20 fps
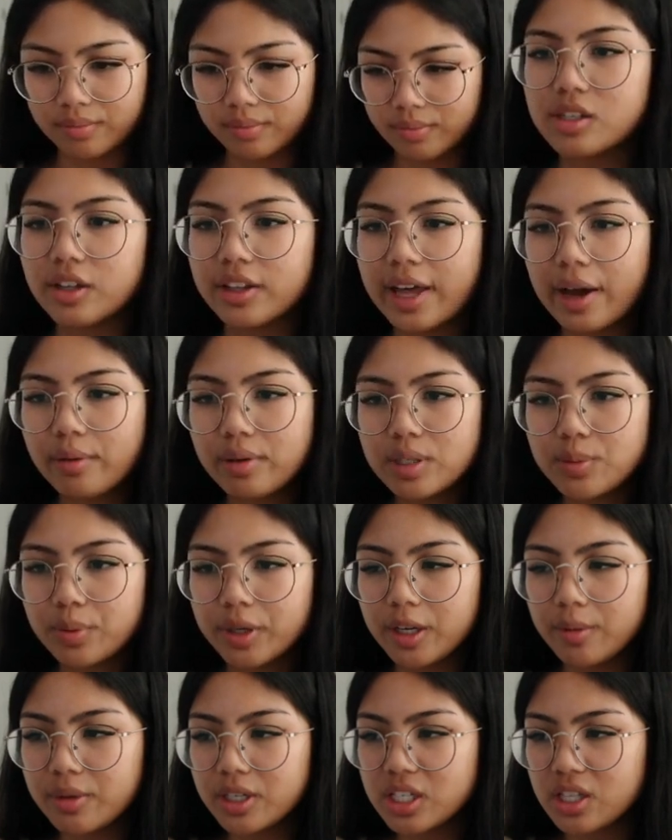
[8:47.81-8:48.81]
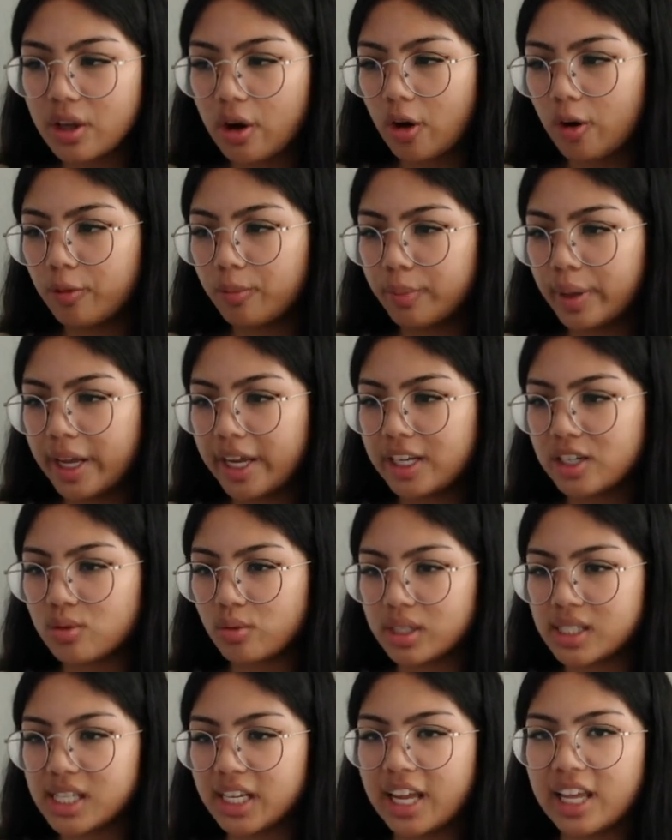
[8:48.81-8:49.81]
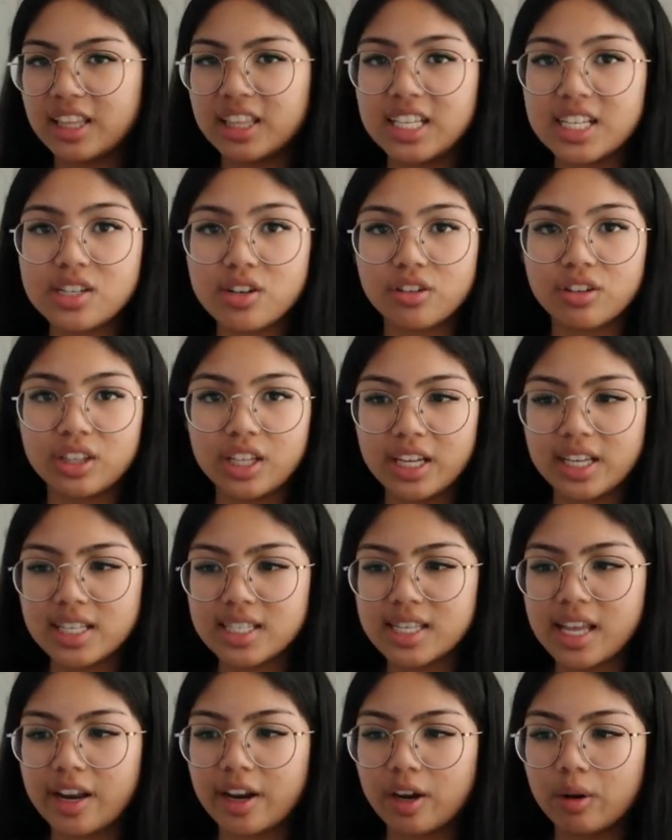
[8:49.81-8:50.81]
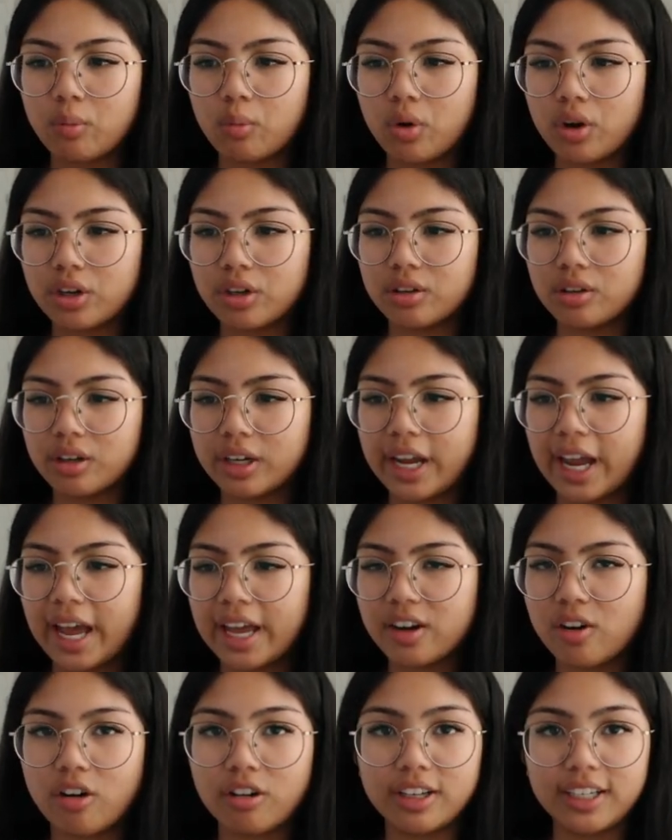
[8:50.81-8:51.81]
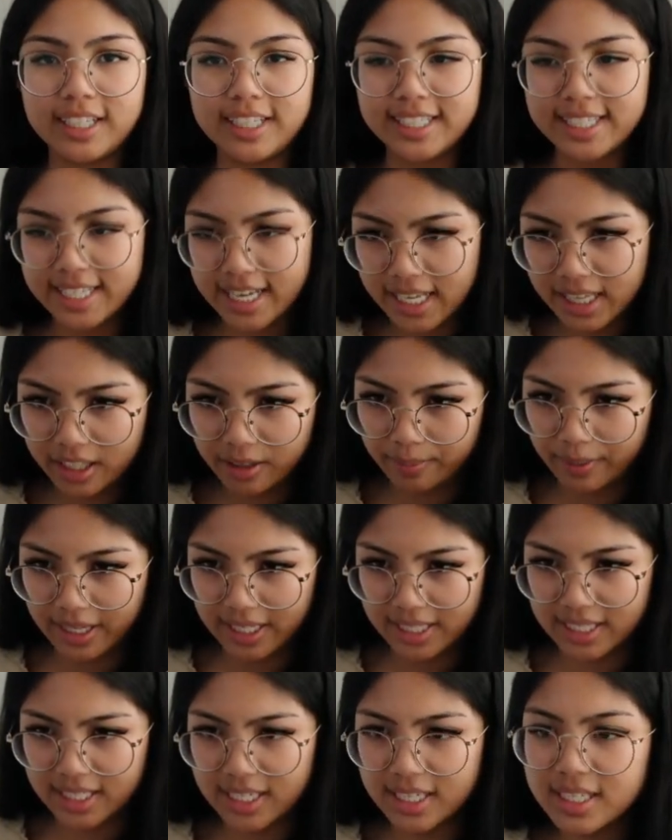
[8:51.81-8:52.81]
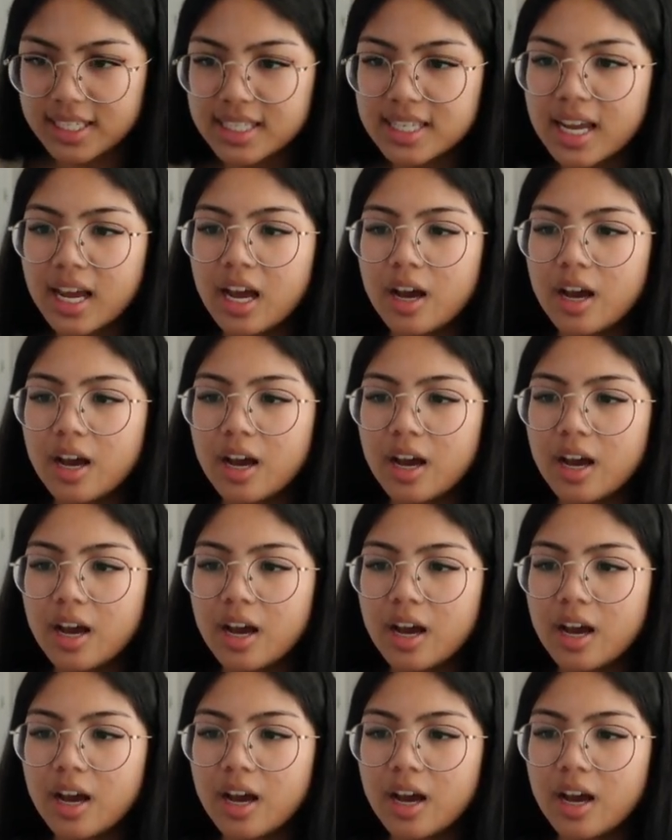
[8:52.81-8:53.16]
So that was pretty much the home page. Once again, these are things that I want to look at on a daily basis.